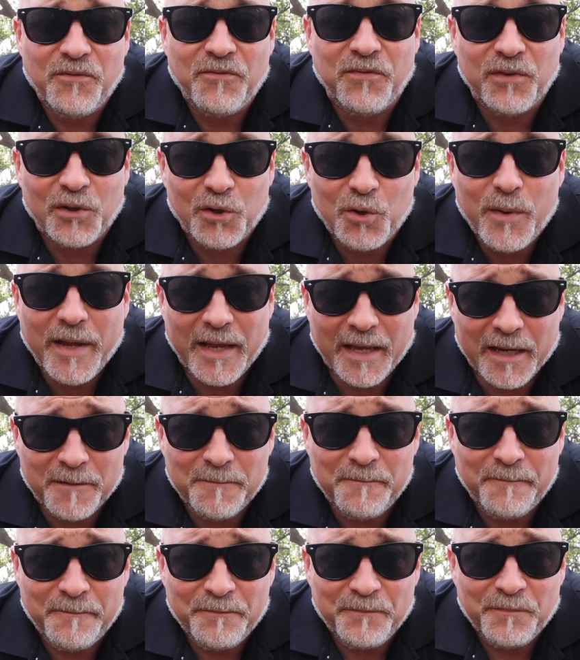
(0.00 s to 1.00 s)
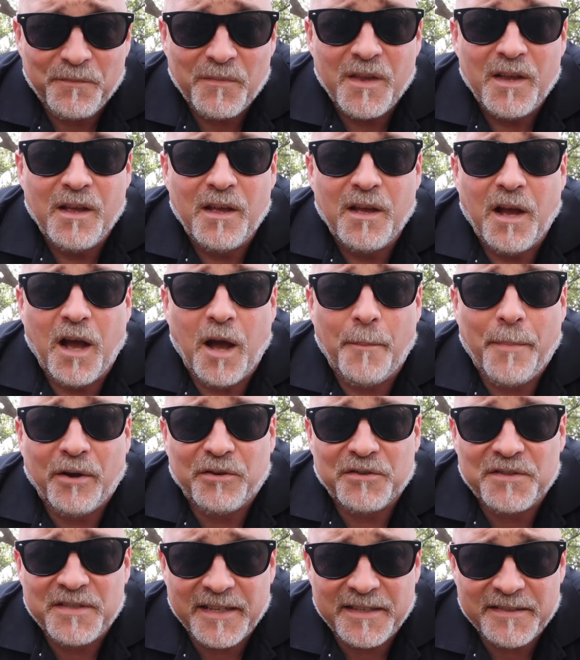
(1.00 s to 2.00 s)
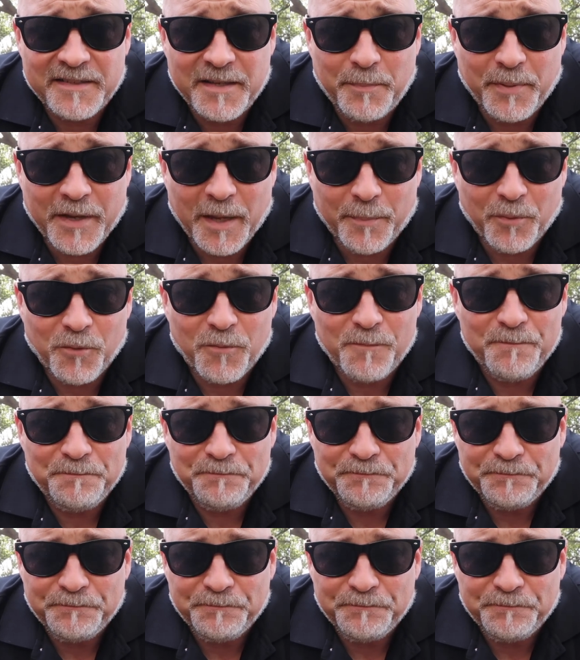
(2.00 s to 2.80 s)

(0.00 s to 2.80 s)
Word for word: flew in about sixty people.